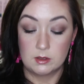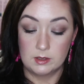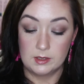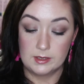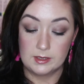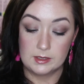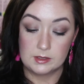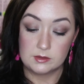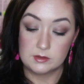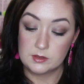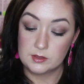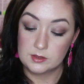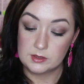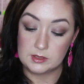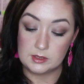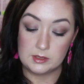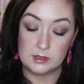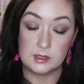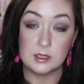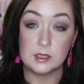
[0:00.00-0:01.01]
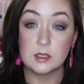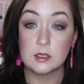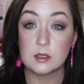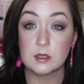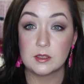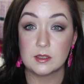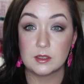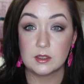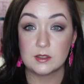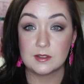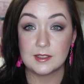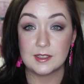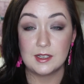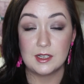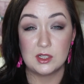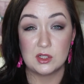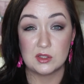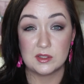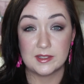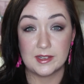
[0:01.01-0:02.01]
and the
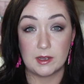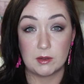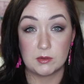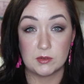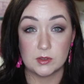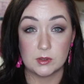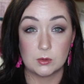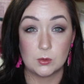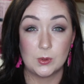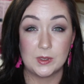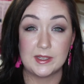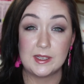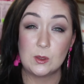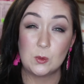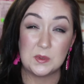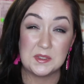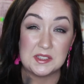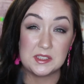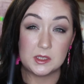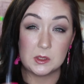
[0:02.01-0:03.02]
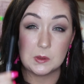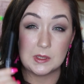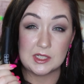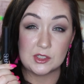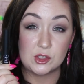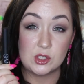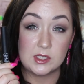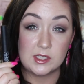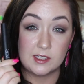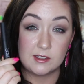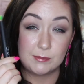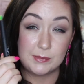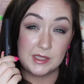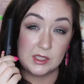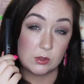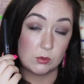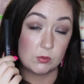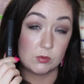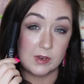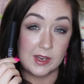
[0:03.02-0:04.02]
lady on the counter, who I think was new, actually gave me
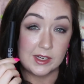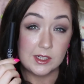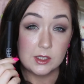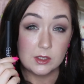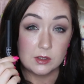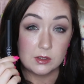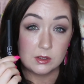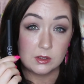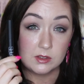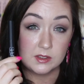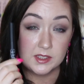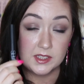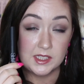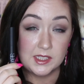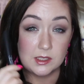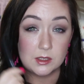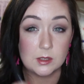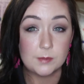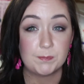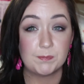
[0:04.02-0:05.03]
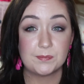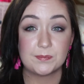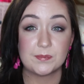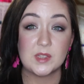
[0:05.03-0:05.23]
the regular concealer.